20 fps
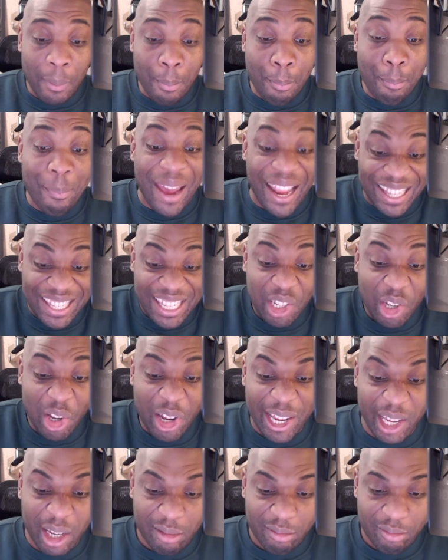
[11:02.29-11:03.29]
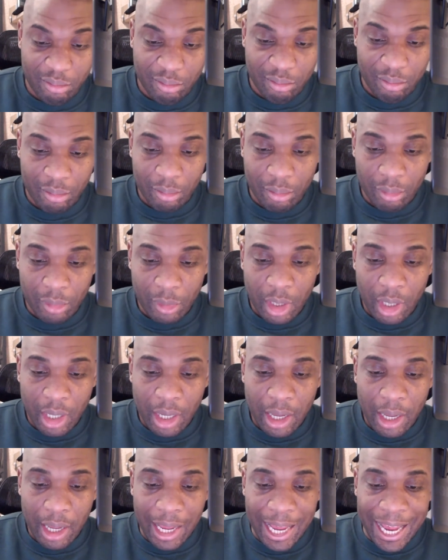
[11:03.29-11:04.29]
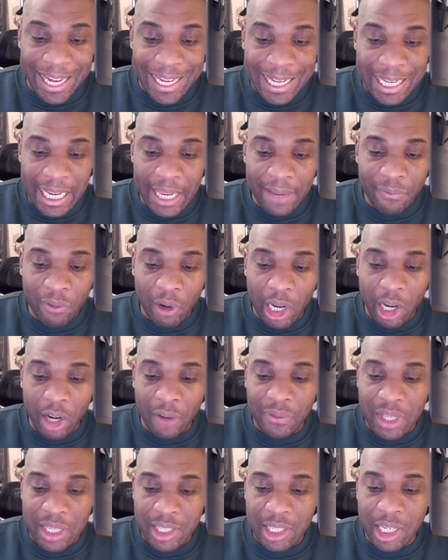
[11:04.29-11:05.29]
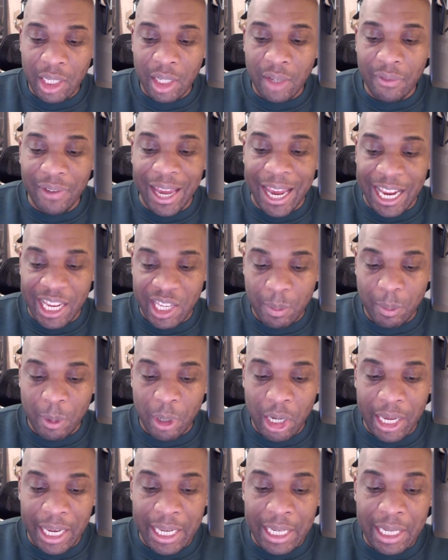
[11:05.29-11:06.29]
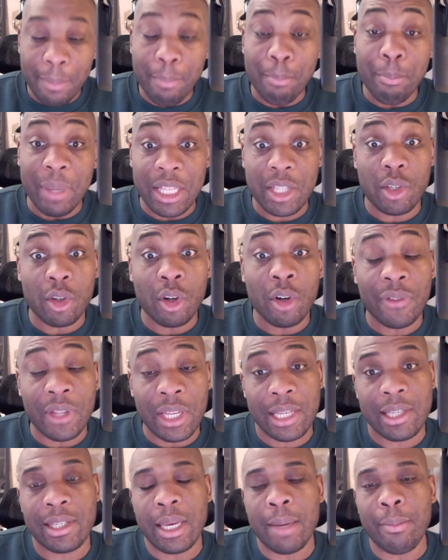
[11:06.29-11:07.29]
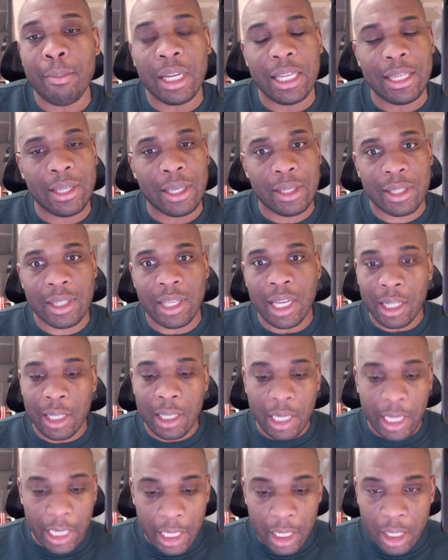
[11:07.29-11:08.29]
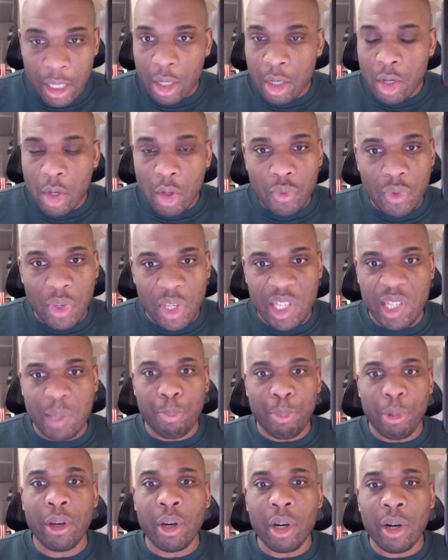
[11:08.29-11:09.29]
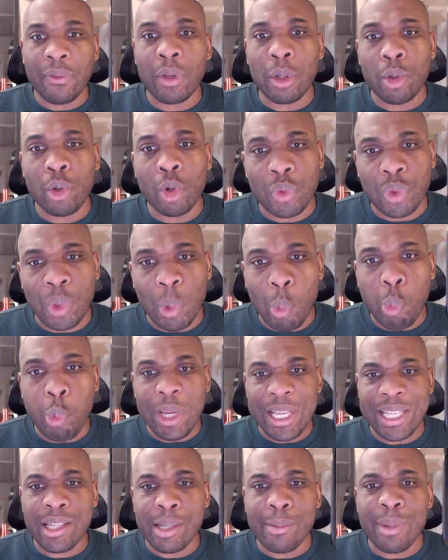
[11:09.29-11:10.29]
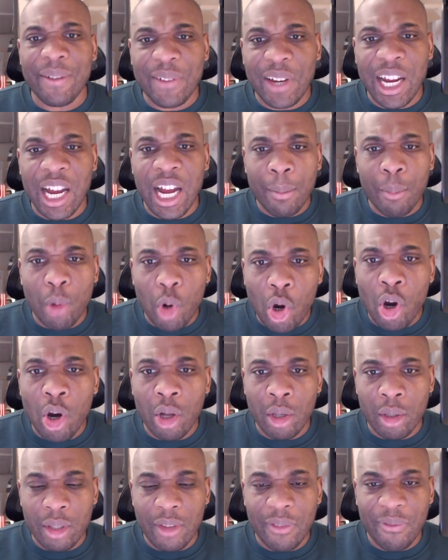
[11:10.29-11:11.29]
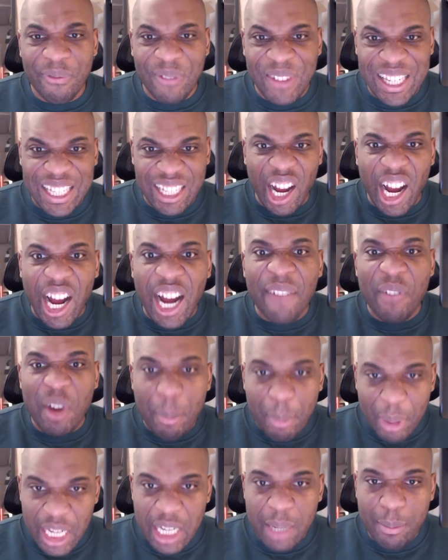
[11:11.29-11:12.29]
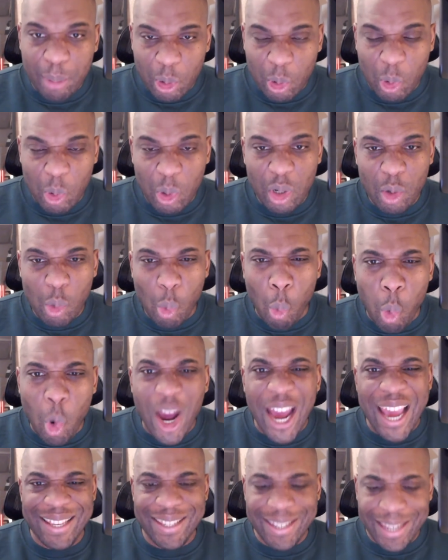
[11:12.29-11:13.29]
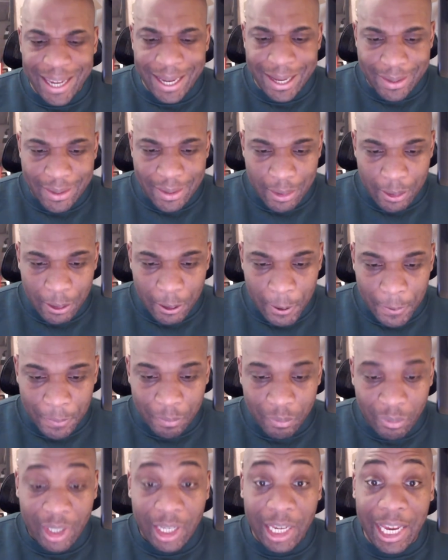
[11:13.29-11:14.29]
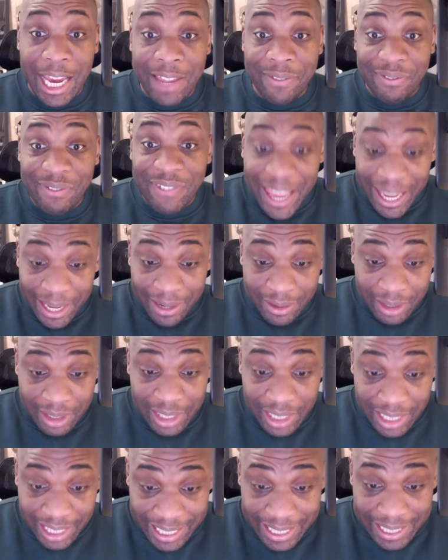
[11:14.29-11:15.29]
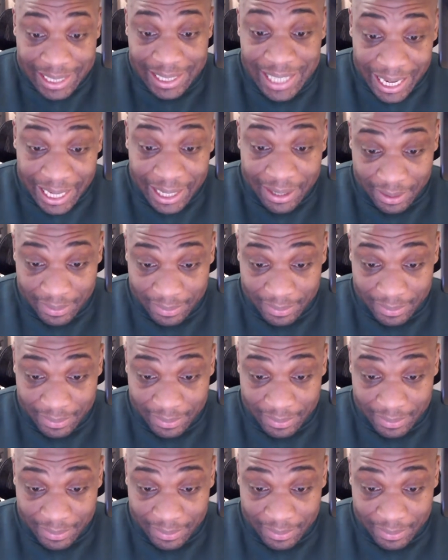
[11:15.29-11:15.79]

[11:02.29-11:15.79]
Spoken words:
Mattaniah, a Levite of the son of Asper, in the midst of the assembly." So suddenly, the Spirit of the Lord, the wisdom, have come on these other people, wise counsel. And then he said,